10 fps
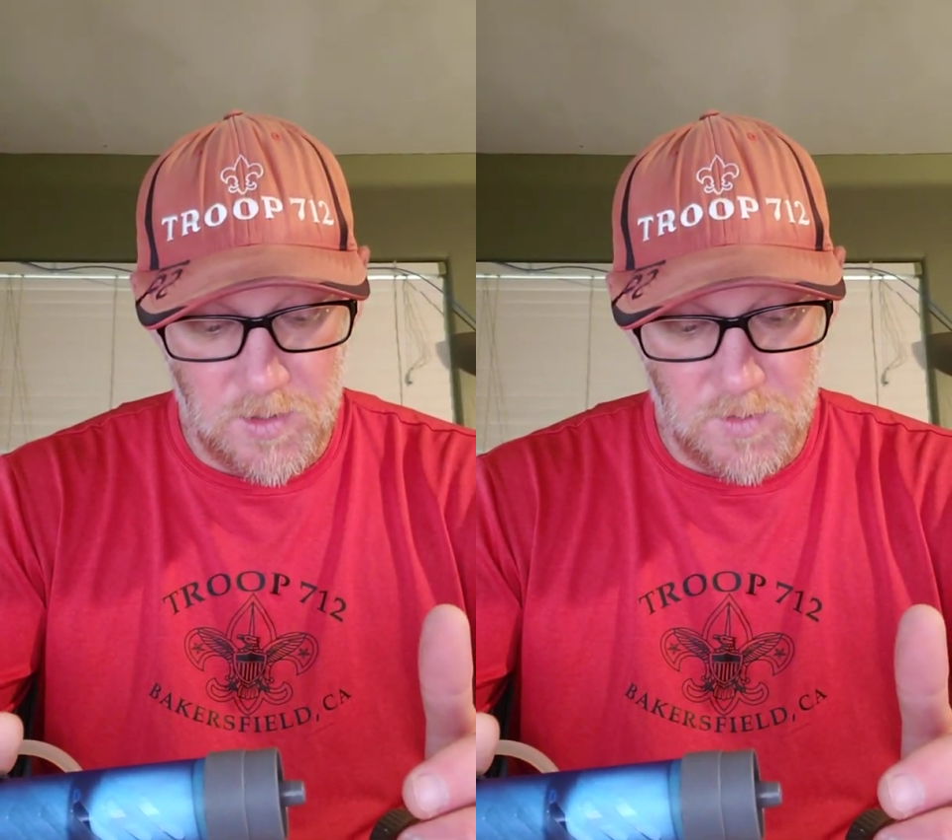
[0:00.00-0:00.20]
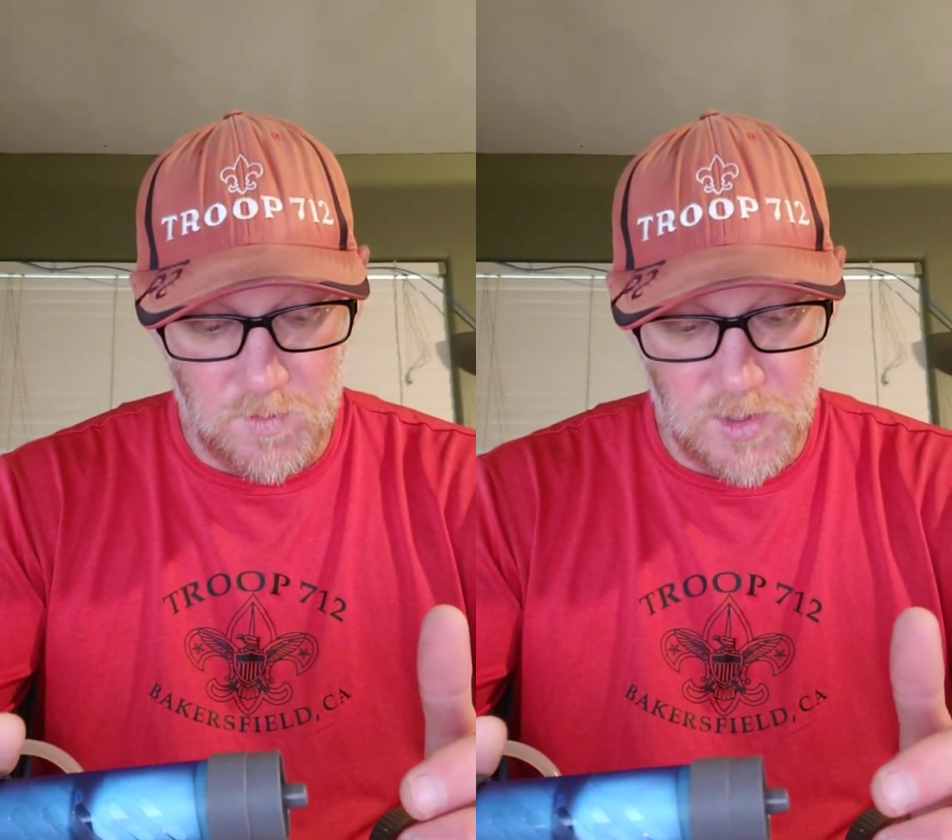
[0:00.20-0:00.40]

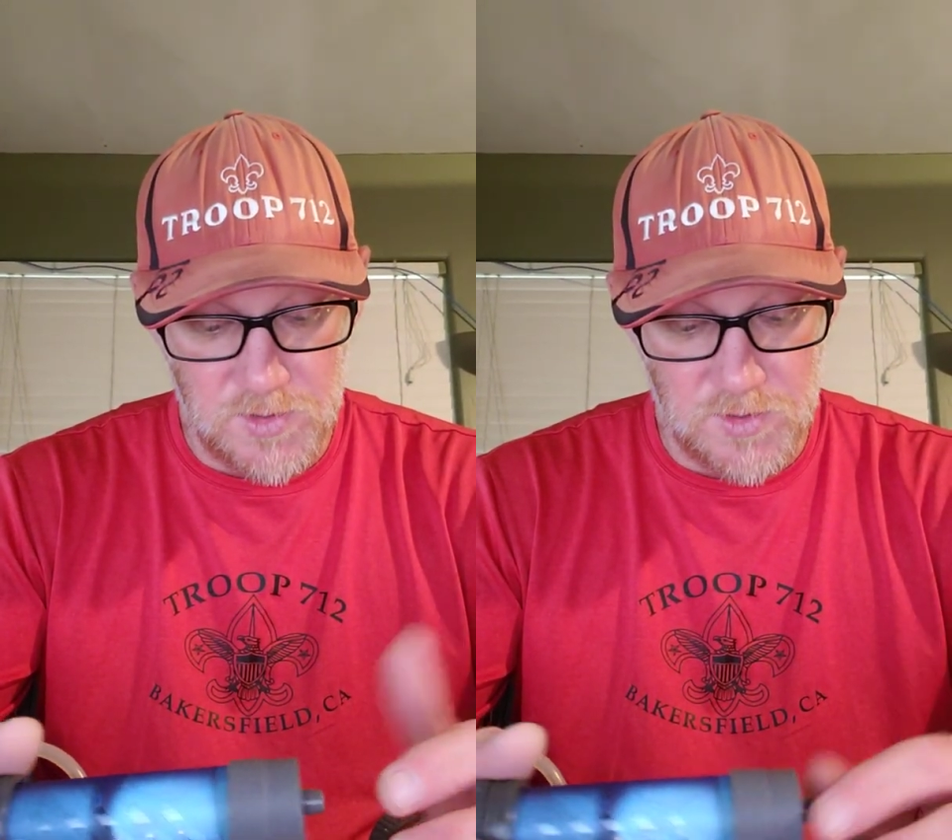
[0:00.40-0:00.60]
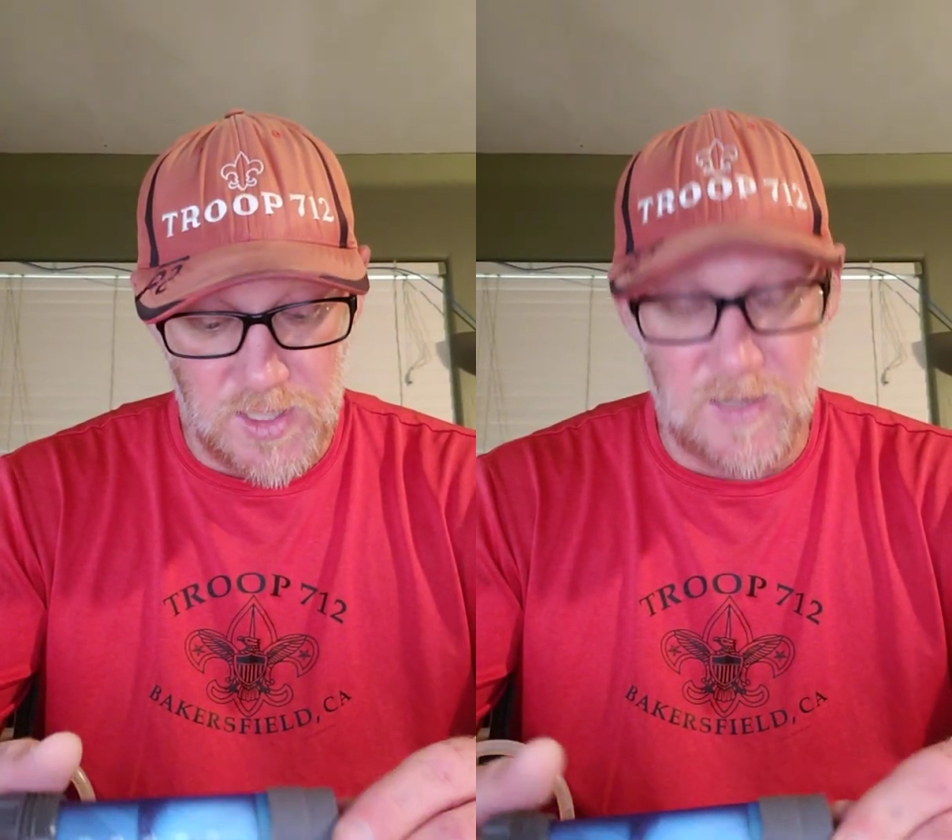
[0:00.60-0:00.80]
We're
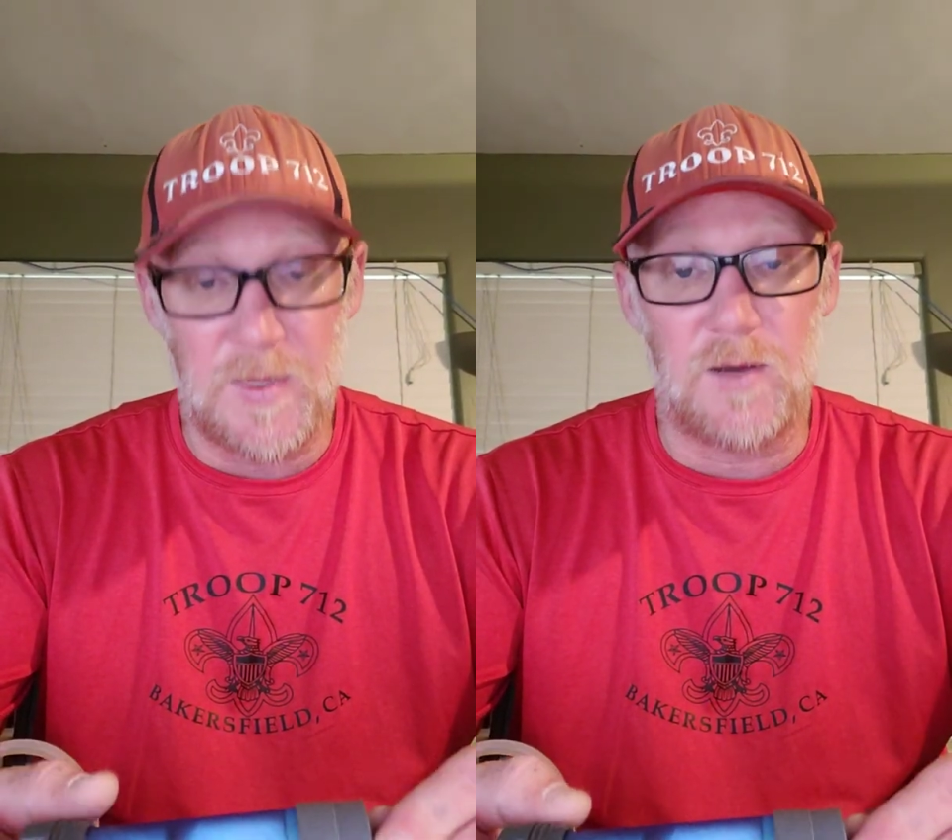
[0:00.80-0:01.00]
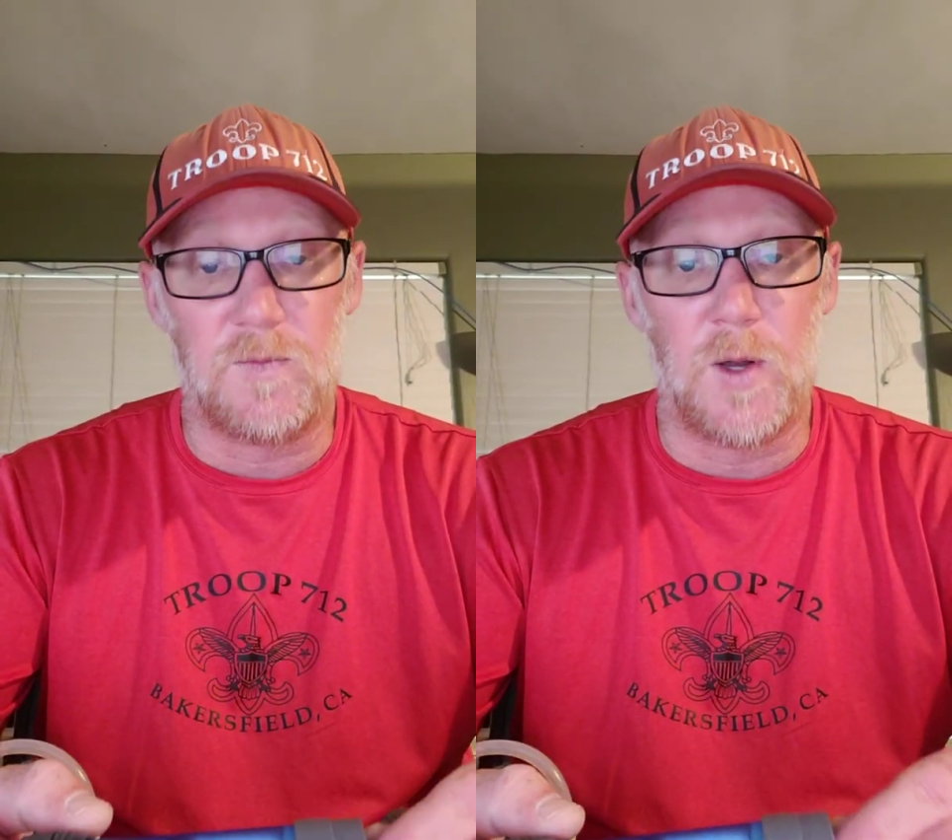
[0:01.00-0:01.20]
also talking
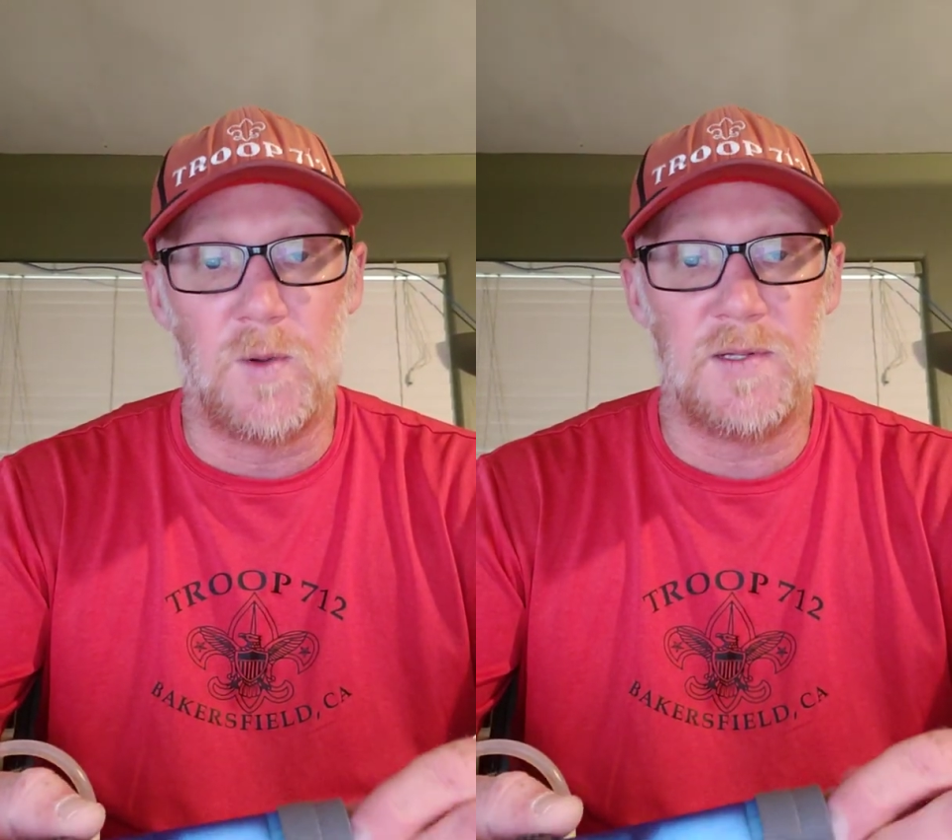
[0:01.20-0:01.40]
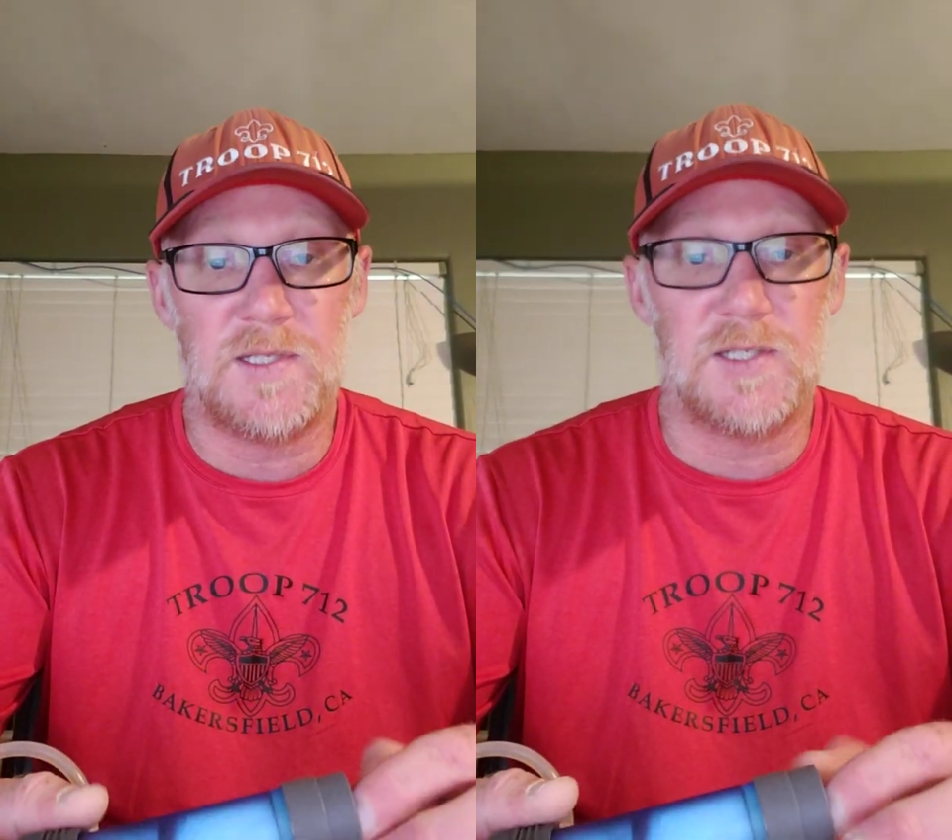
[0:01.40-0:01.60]
about
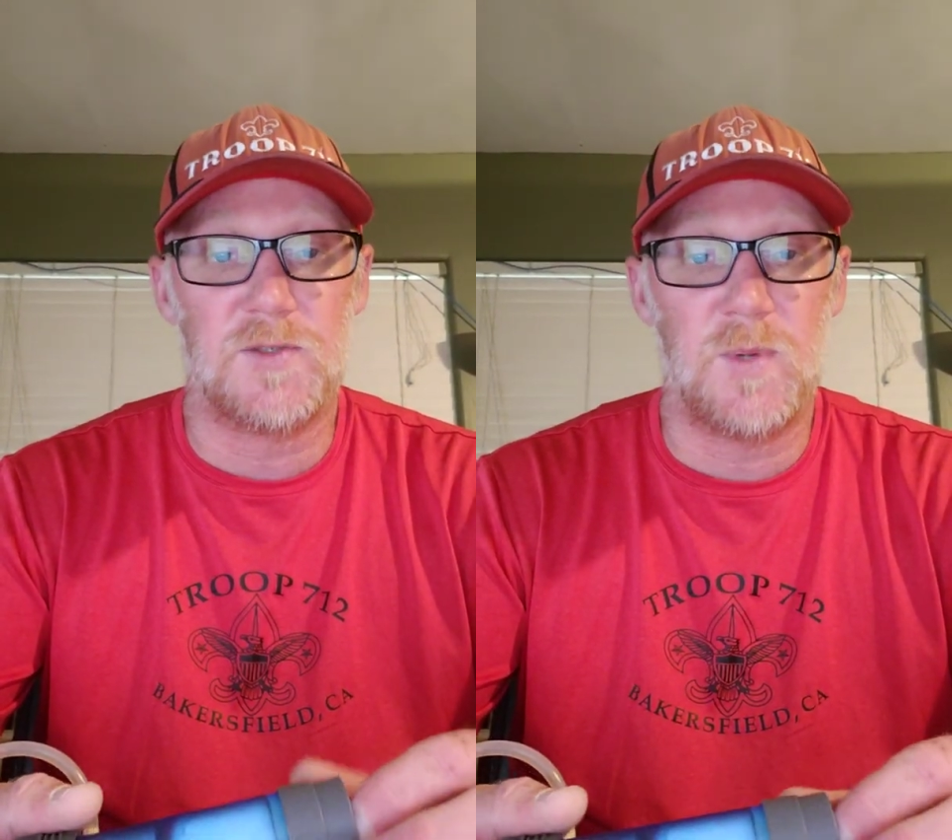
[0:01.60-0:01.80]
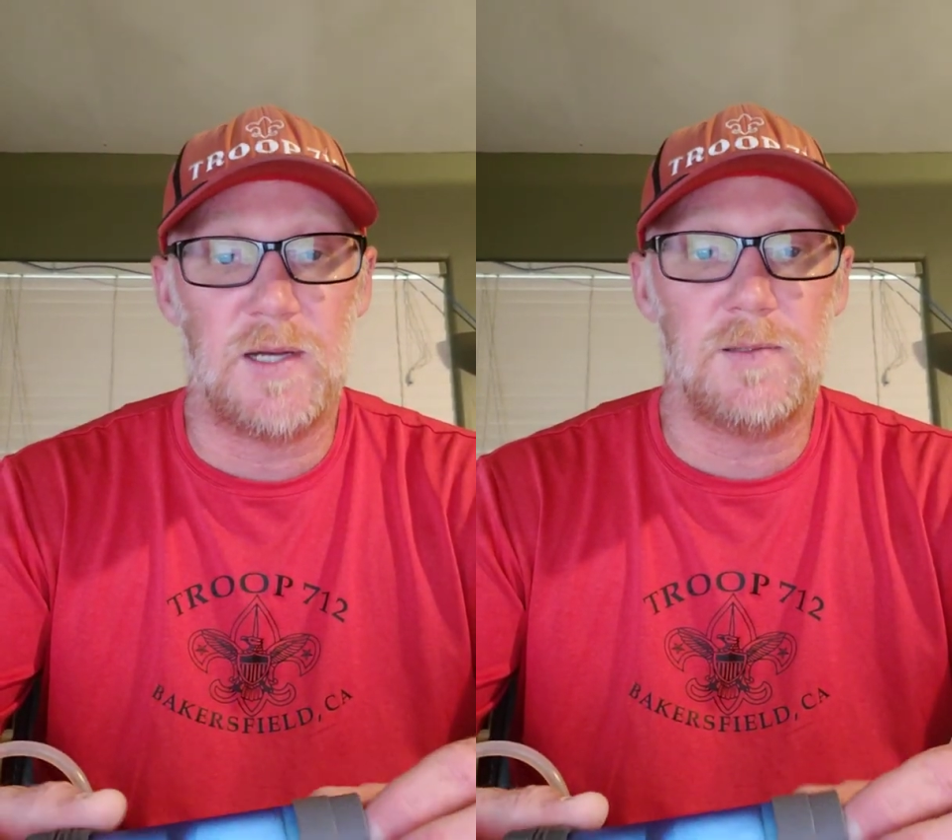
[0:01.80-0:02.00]
rodents as
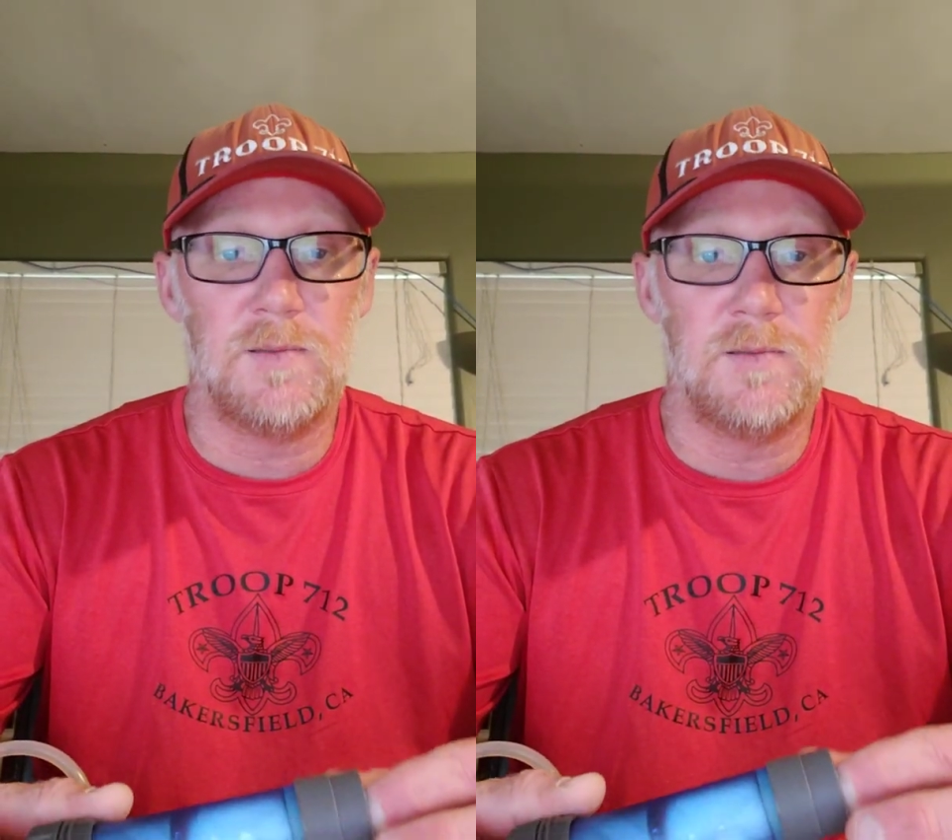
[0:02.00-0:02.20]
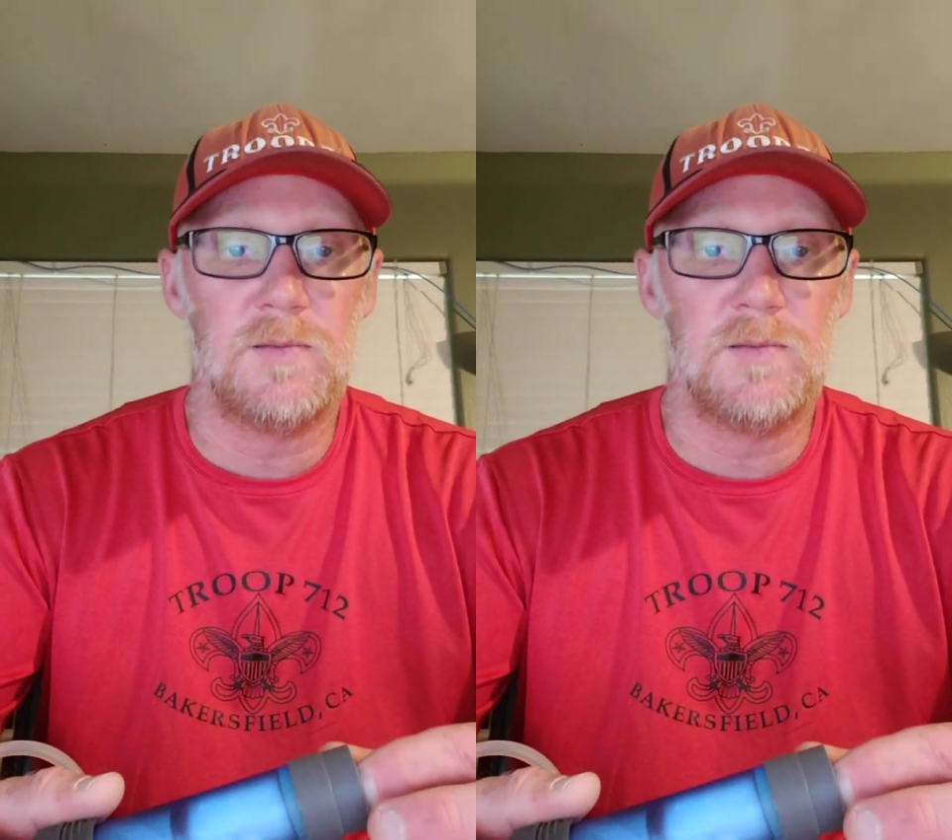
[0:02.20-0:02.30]
well.